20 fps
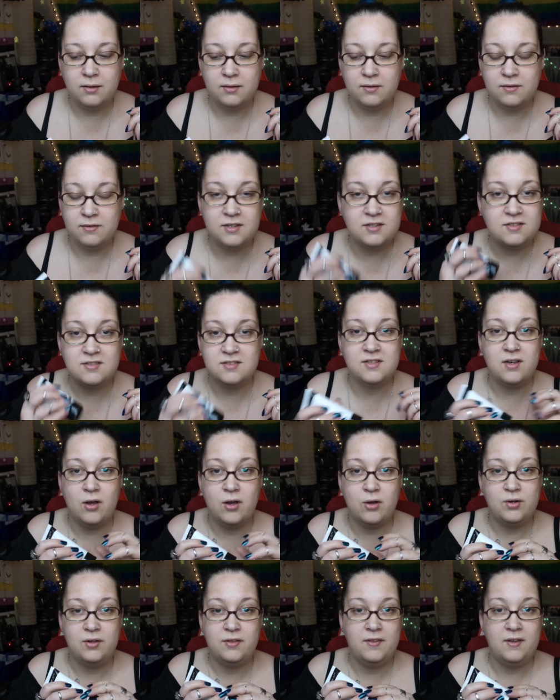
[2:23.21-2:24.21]
this is the
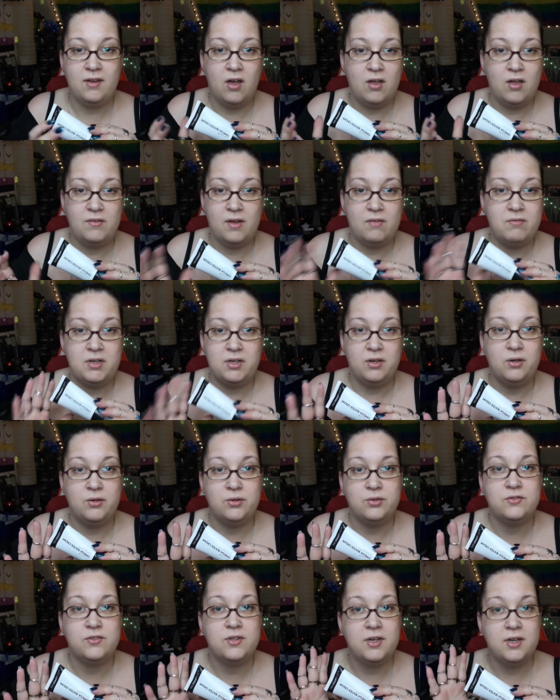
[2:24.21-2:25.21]
only thing I've ever
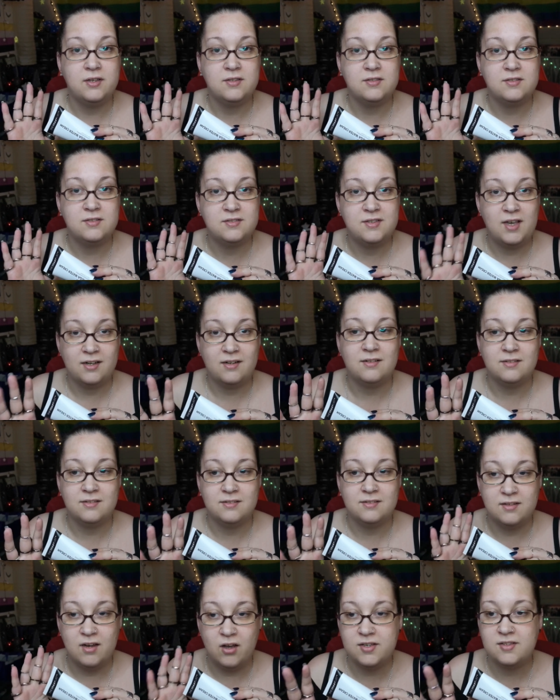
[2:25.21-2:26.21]
used that has
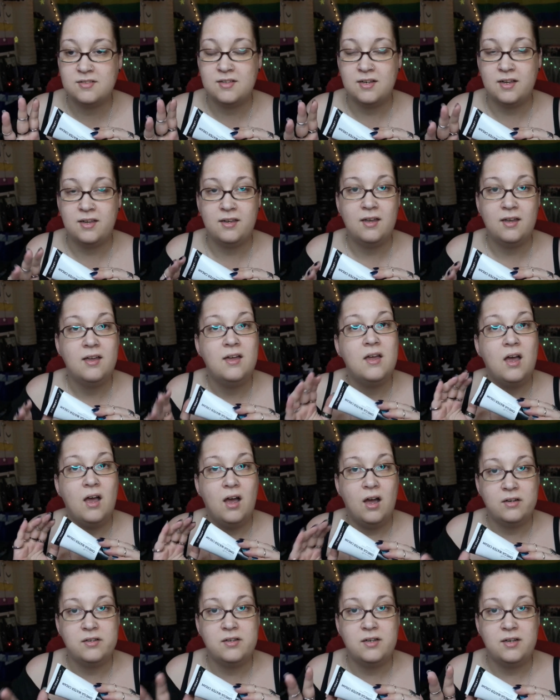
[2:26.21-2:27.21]
settled nicely
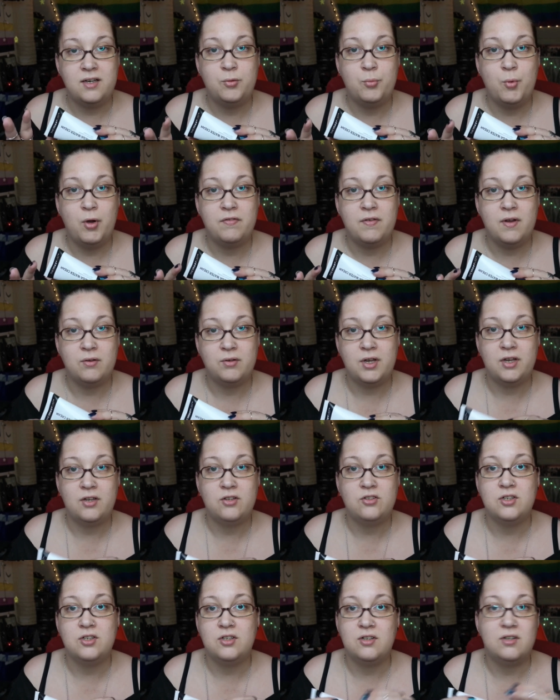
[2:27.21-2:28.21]
underneath my
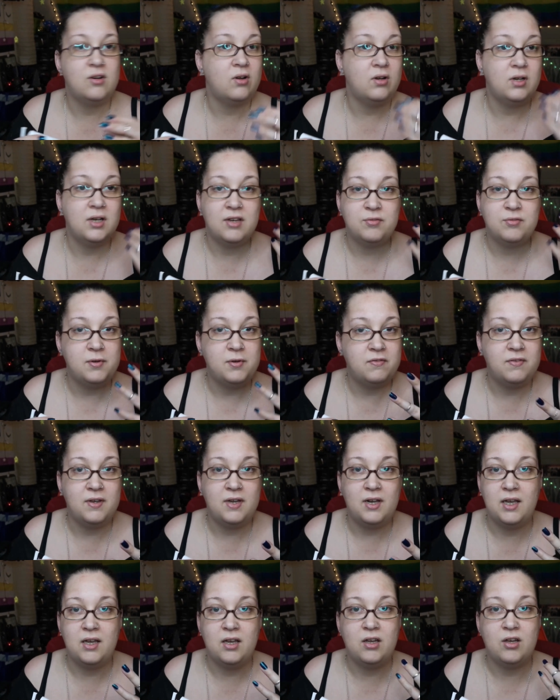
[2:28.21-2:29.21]
foundation, not left me
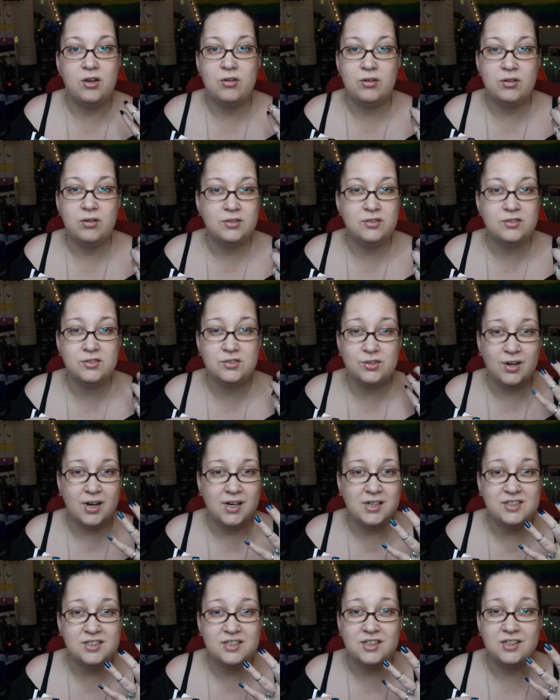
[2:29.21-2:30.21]
feeling
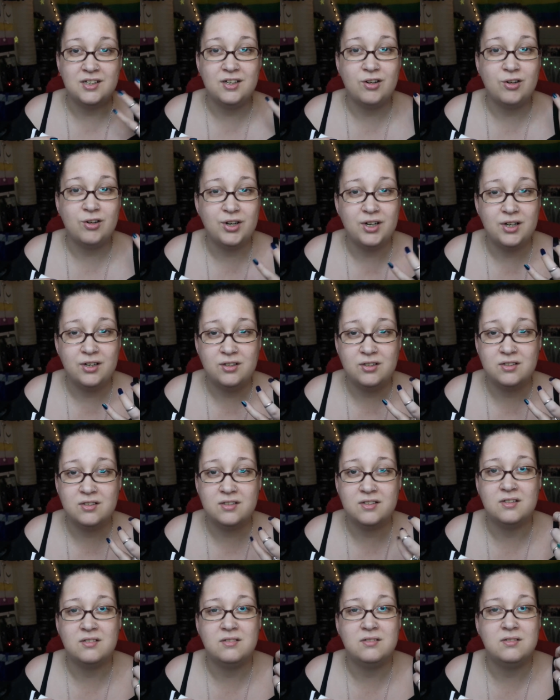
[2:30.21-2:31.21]
scratchy and
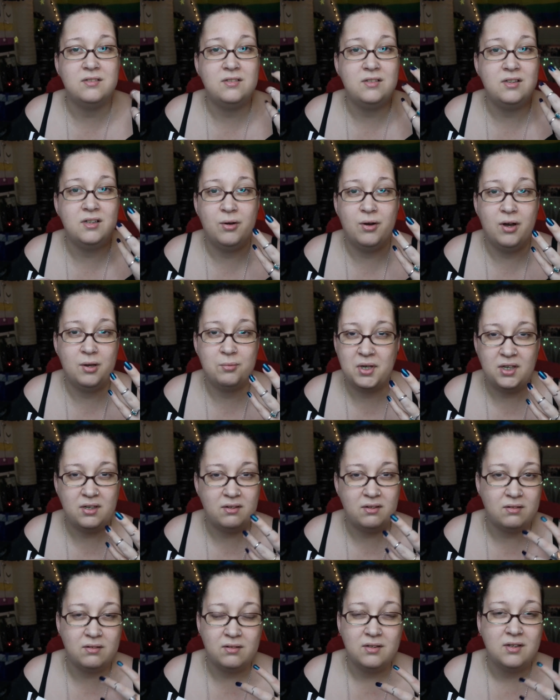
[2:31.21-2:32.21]
crinkled and, you know what I
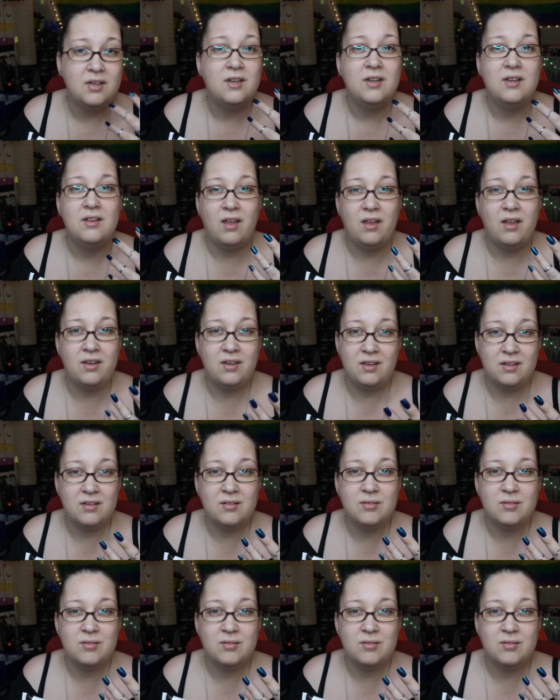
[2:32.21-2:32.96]
mean, like